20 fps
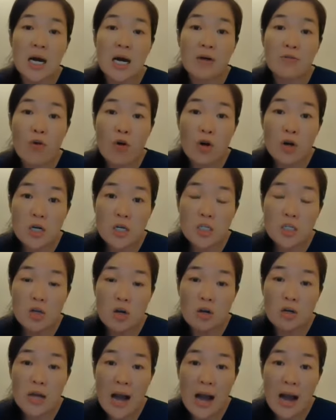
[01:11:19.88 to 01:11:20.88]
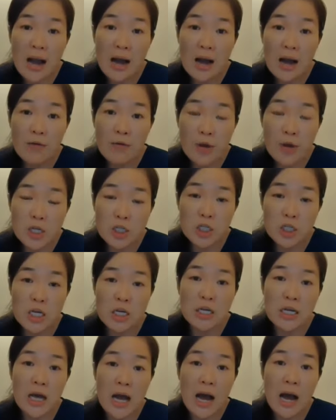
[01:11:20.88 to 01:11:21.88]
focus on rich
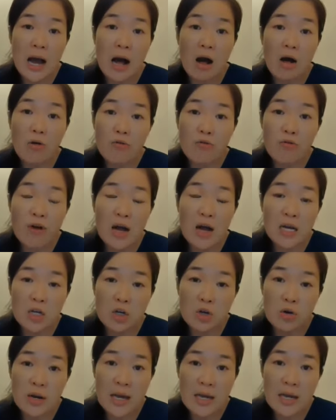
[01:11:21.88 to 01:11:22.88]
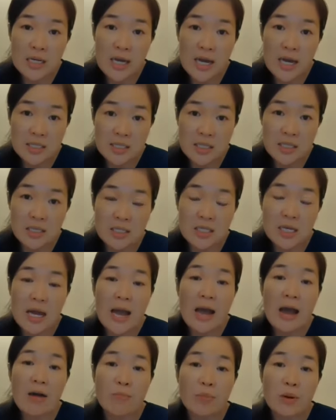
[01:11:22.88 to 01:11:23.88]
in alpha-linolenic acid,
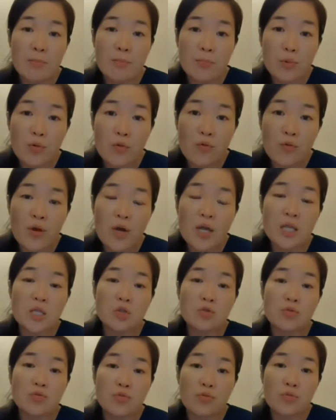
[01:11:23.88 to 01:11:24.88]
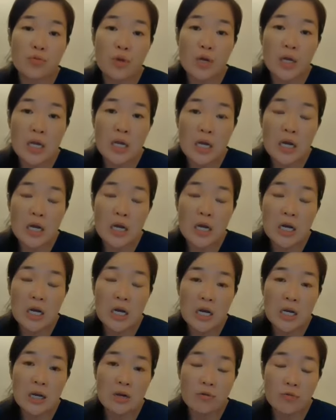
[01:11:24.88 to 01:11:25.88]
have been proven to increase
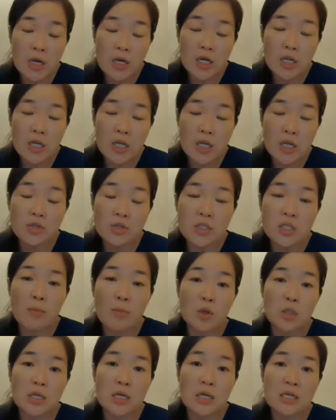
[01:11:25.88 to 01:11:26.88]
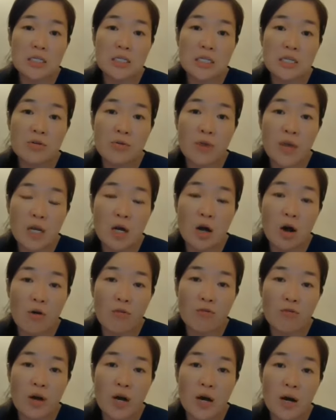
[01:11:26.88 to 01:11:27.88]
reduce the mortality rate of
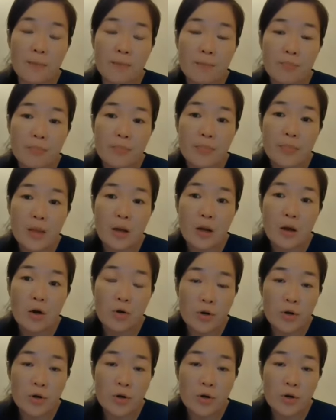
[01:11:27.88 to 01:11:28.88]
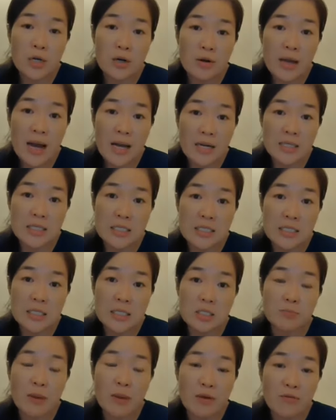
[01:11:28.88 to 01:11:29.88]
uh, coronary heart
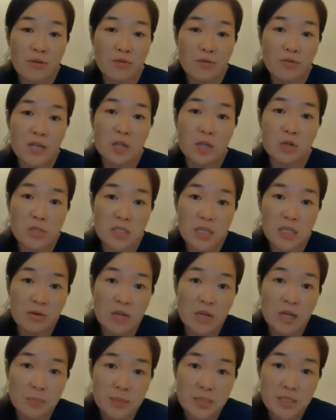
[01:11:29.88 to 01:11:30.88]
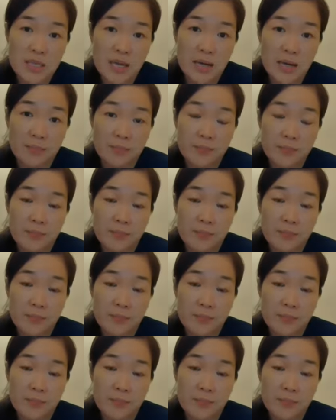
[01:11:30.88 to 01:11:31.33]
disease by 50 to 70%.